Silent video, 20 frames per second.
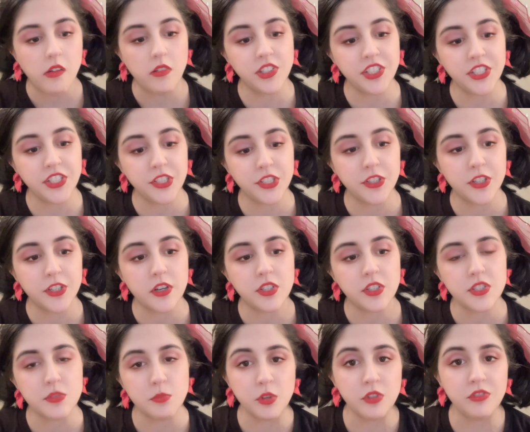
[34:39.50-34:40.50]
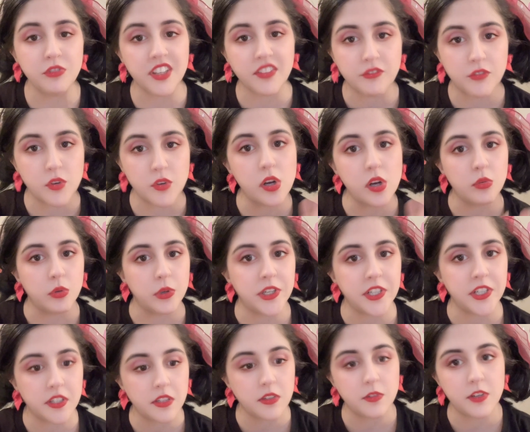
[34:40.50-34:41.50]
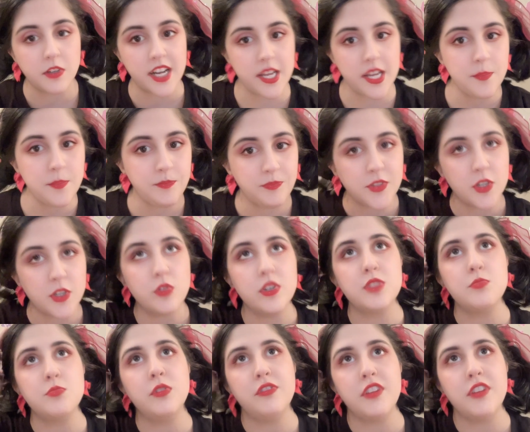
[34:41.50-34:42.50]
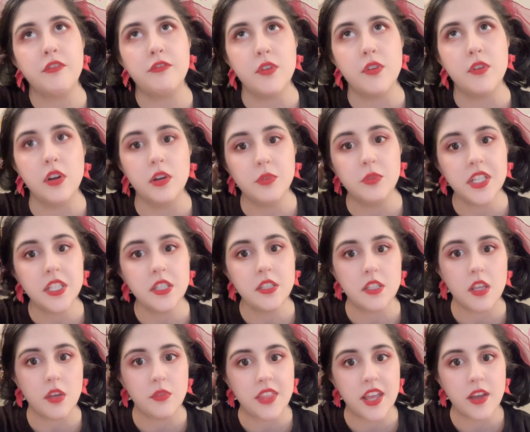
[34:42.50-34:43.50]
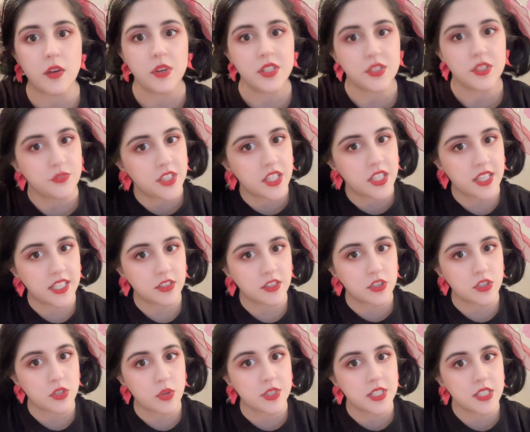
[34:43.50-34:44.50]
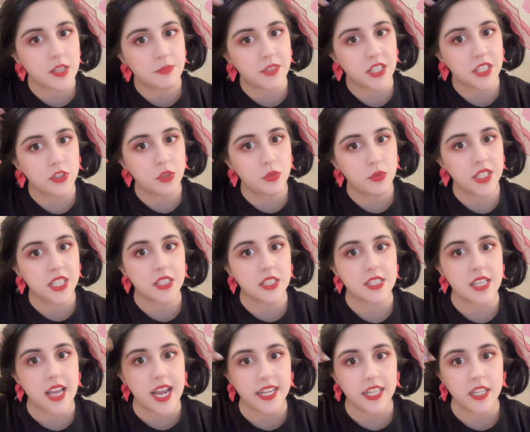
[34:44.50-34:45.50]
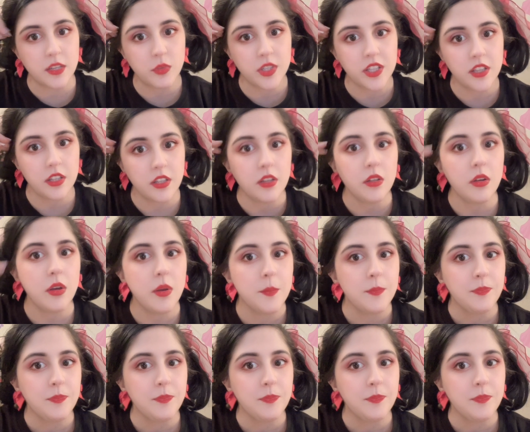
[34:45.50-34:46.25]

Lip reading: You're always moving forward. Right? You're always moving forward, so they always feel like there's always something new and exciting with you.